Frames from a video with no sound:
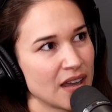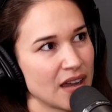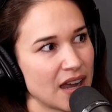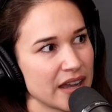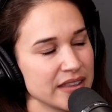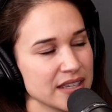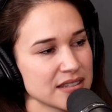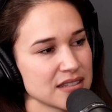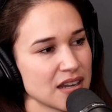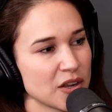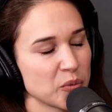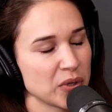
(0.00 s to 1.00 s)
I think it's an
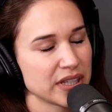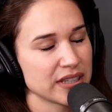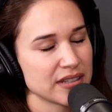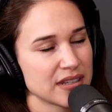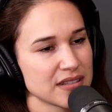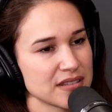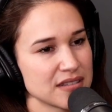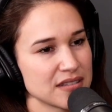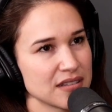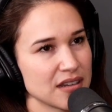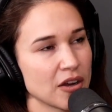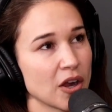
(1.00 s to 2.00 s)
unwillingness
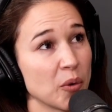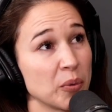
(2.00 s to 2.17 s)
or a